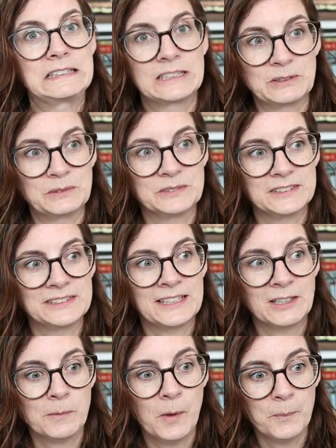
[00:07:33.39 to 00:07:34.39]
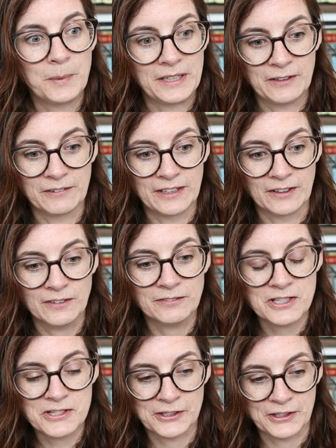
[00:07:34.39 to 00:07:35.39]
So, terrible buddy reader
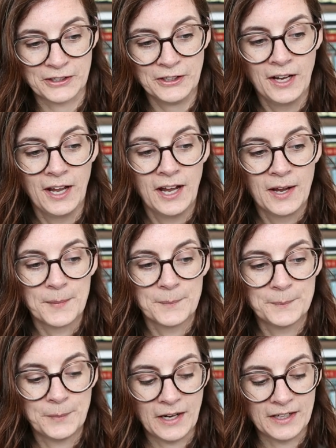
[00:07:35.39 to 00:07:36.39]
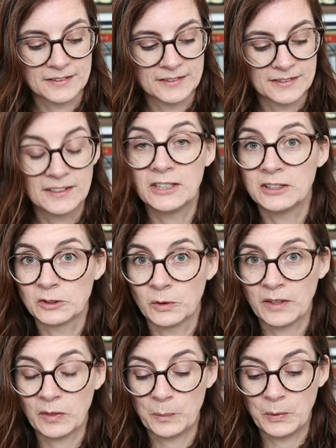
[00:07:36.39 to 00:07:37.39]
for sure, but
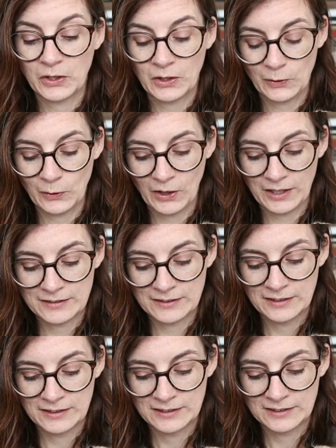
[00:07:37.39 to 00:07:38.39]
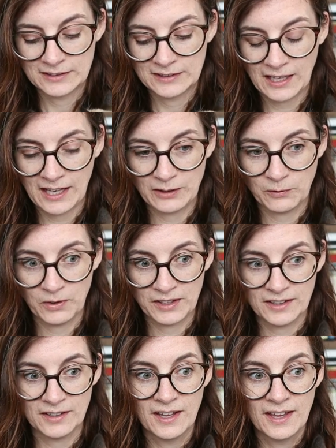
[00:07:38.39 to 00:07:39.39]
enjoying the book a lot. I don't
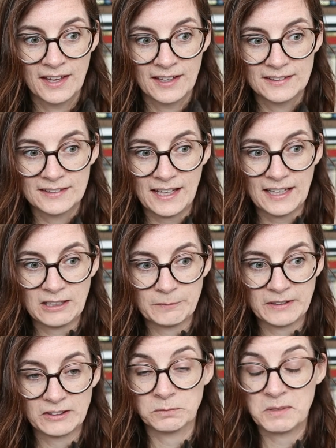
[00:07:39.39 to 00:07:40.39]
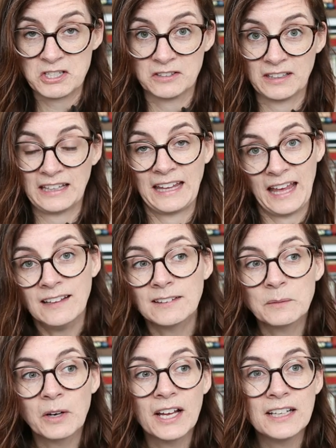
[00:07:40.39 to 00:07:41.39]
want to say any of my suspicions in
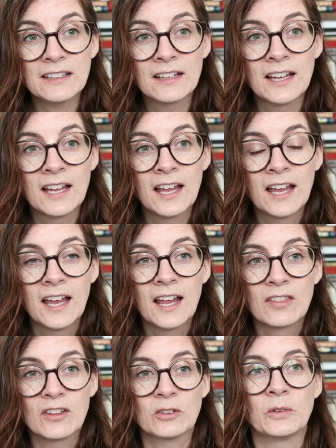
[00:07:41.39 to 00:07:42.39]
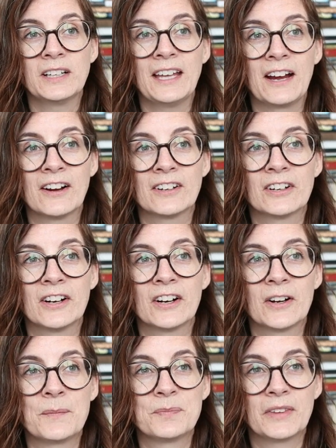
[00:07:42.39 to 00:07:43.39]
case I'm right. There's one
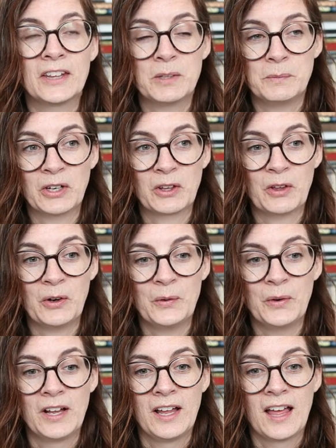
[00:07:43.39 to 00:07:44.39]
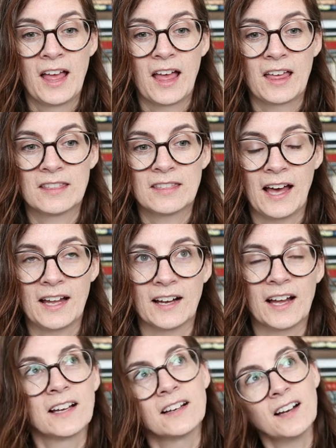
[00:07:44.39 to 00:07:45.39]
character in the book, though, that
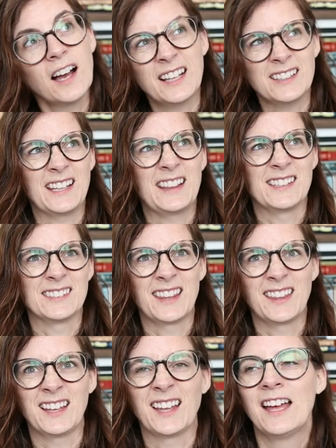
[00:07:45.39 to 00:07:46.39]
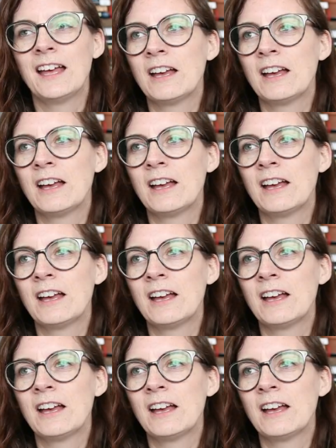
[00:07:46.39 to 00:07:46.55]
I can say this, I think.